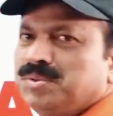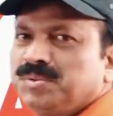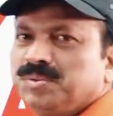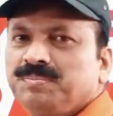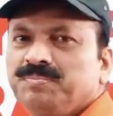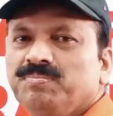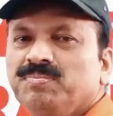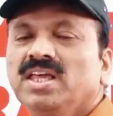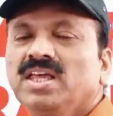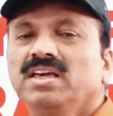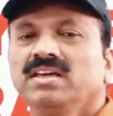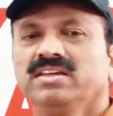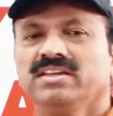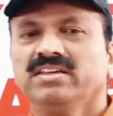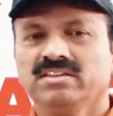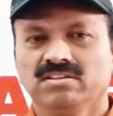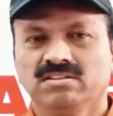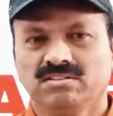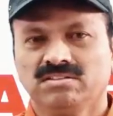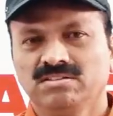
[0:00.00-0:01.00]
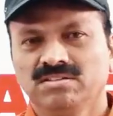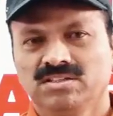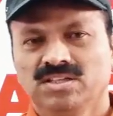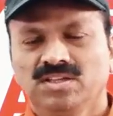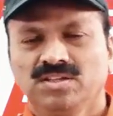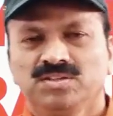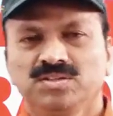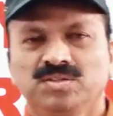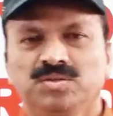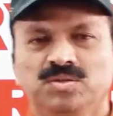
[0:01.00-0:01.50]
2. Here,
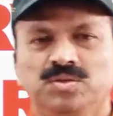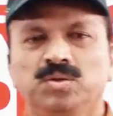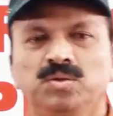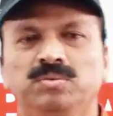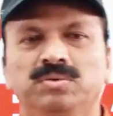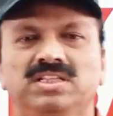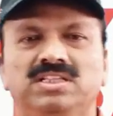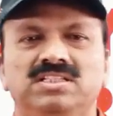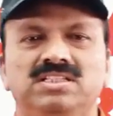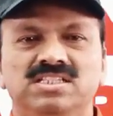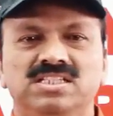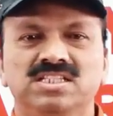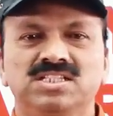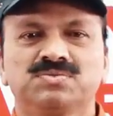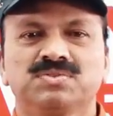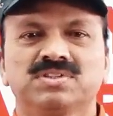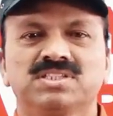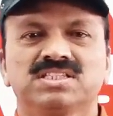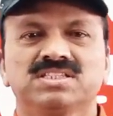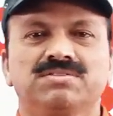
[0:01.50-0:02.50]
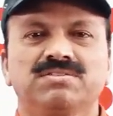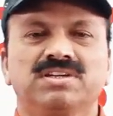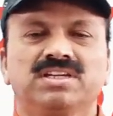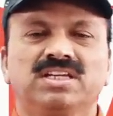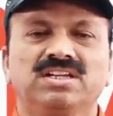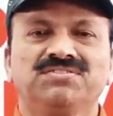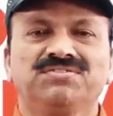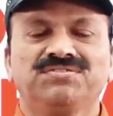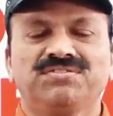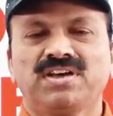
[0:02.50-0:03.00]
you know well, this is for
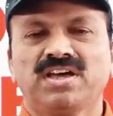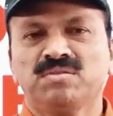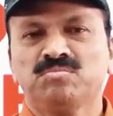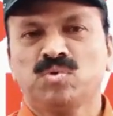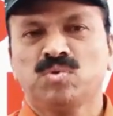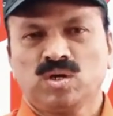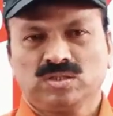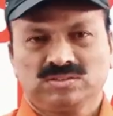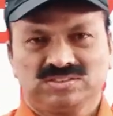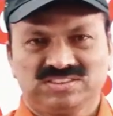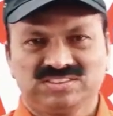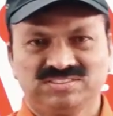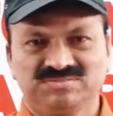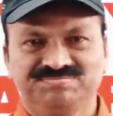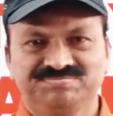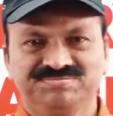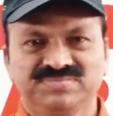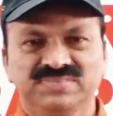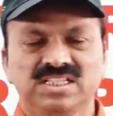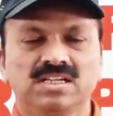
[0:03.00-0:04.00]
75 marks.